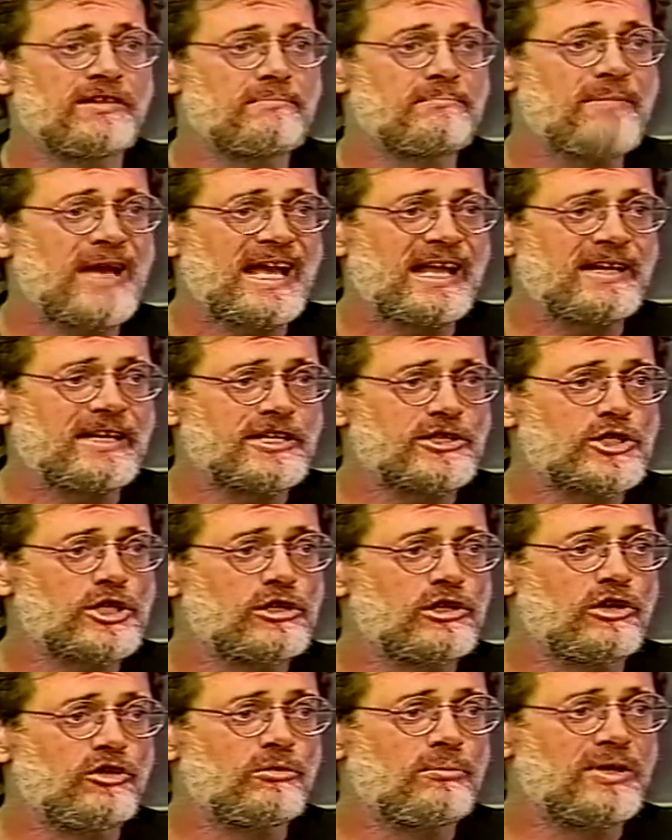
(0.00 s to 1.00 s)
and manage
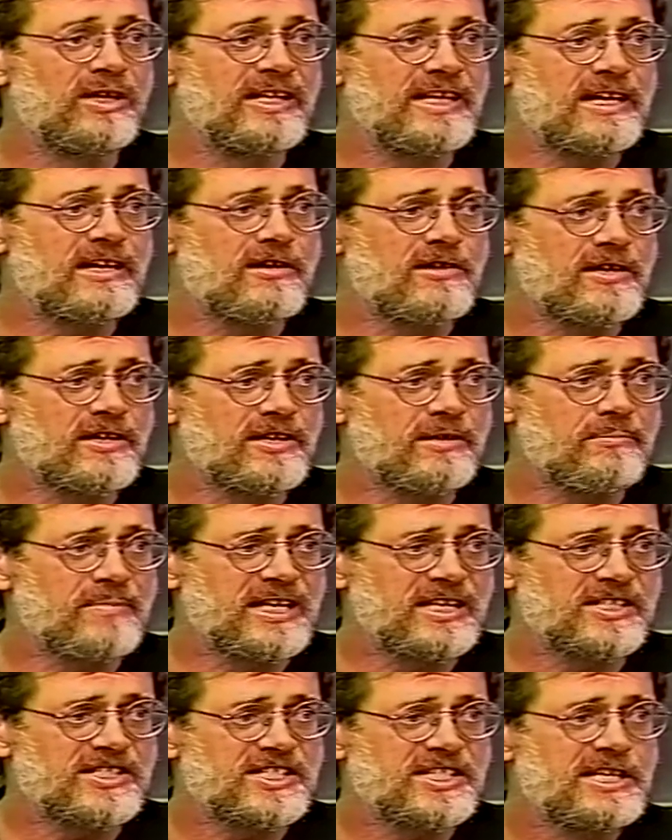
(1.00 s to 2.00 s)
global
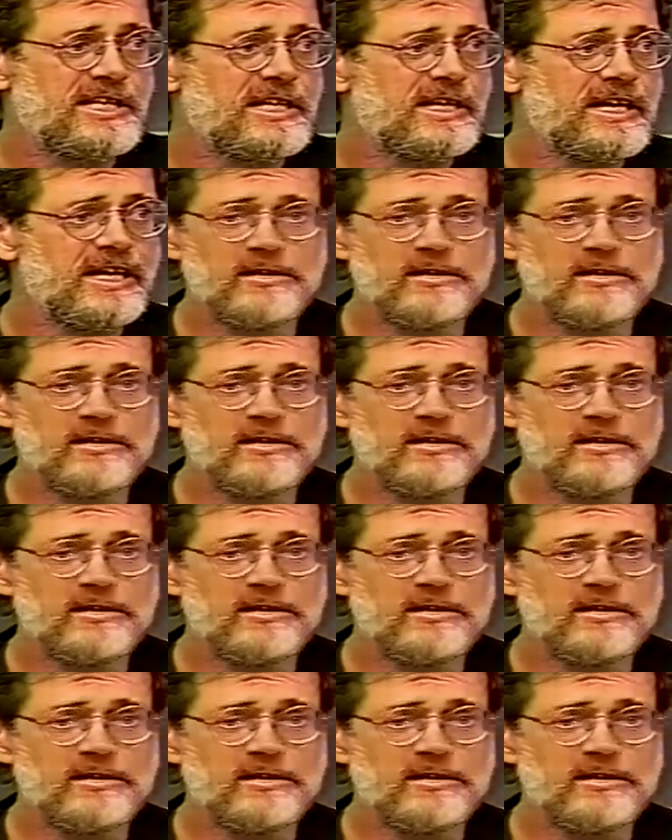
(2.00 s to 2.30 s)
economies.